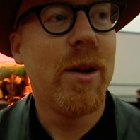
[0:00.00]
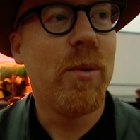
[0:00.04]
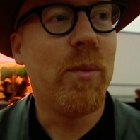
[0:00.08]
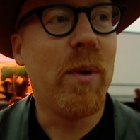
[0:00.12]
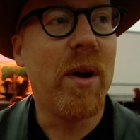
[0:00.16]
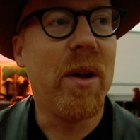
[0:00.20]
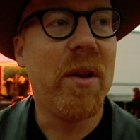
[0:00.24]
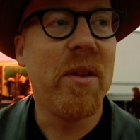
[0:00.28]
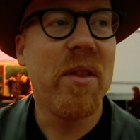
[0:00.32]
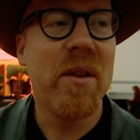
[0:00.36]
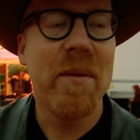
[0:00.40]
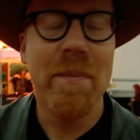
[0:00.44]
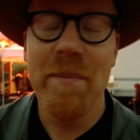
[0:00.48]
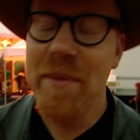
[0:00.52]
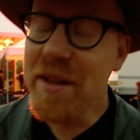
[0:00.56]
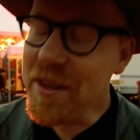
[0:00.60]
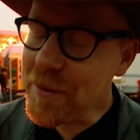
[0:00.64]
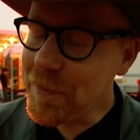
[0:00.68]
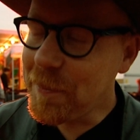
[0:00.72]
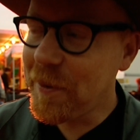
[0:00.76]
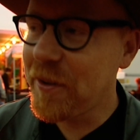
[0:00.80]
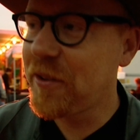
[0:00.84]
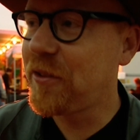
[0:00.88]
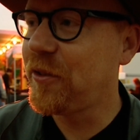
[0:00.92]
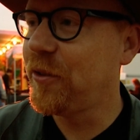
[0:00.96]
Well, the
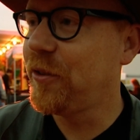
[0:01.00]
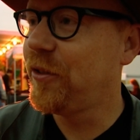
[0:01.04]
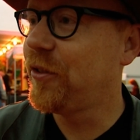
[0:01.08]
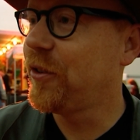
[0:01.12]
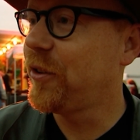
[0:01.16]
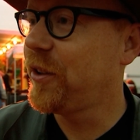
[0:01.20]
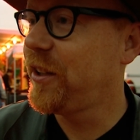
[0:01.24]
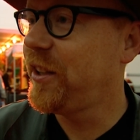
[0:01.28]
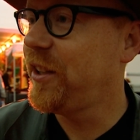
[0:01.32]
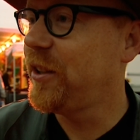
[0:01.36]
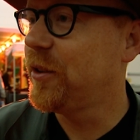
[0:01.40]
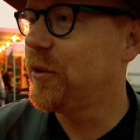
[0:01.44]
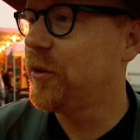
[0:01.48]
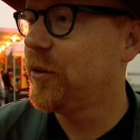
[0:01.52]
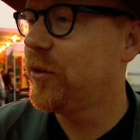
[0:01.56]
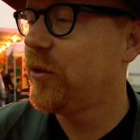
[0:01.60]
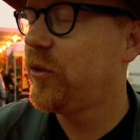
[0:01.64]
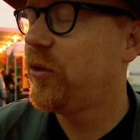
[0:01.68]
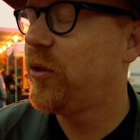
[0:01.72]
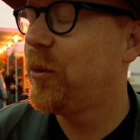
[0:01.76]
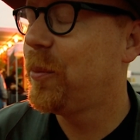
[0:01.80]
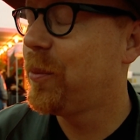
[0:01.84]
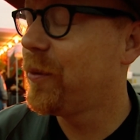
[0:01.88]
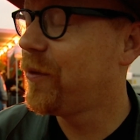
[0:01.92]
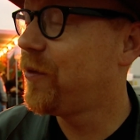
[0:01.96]
MythBusters are here
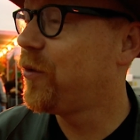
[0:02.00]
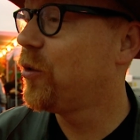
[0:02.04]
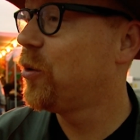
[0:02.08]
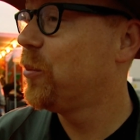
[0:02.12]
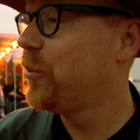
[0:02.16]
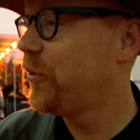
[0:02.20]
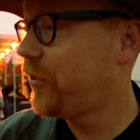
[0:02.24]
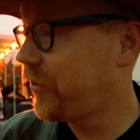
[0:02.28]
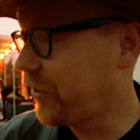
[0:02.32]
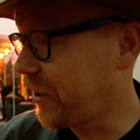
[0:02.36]
to perform a